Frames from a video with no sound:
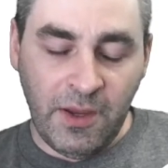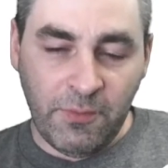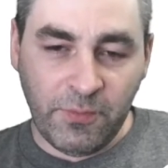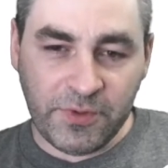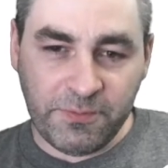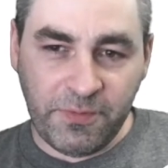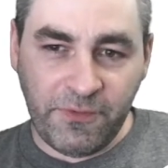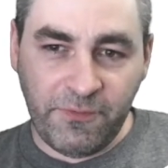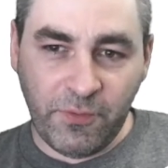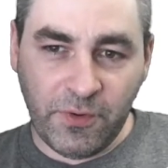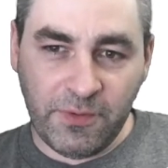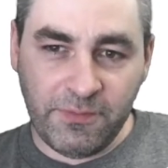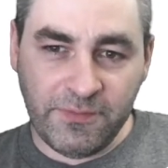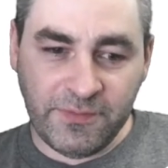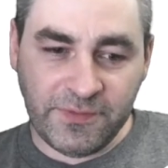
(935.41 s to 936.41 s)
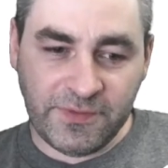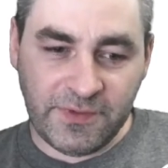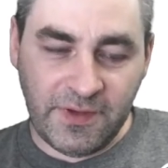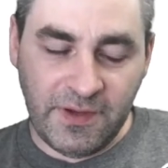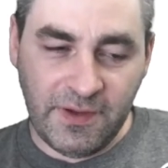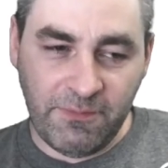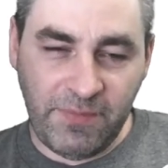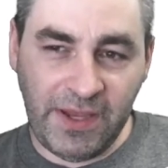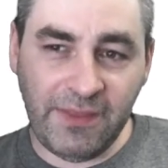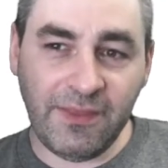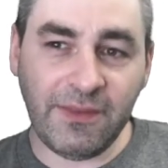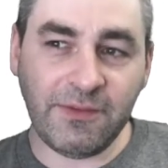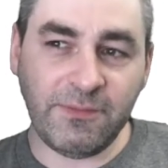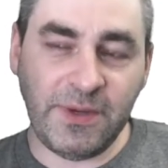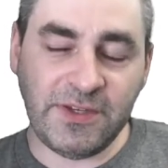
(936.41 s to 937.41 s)
which performs
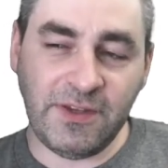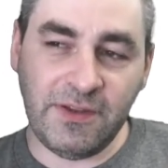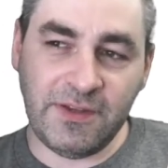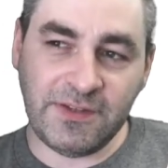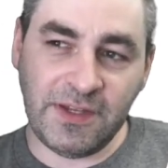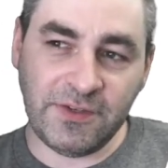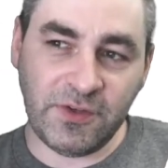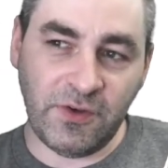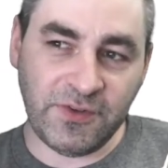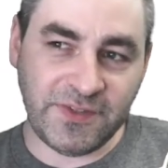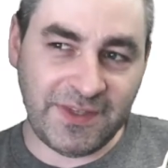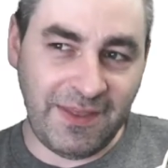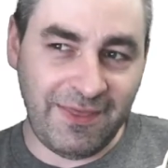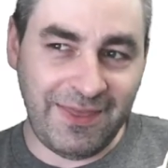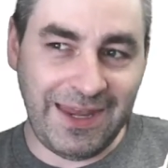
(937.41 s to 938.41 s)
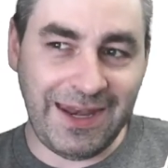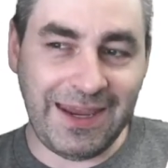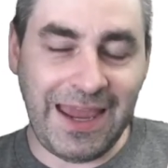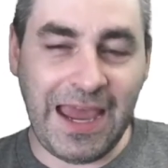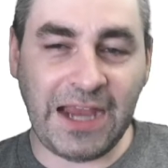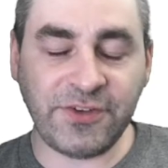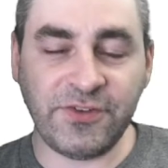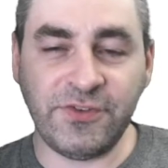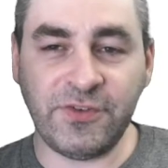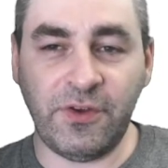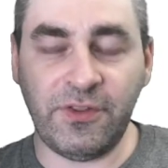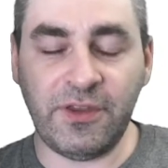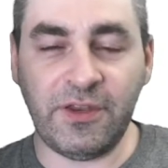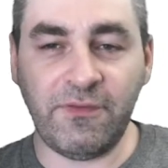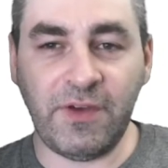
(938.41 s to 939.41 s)
basically these things called synthetic actions on
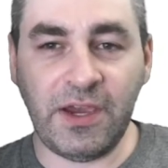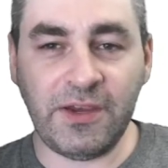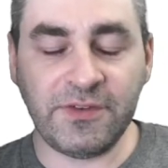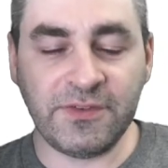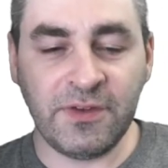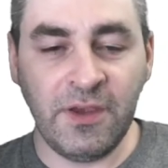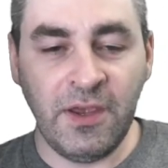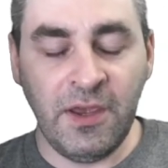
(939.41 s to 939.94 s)
the device.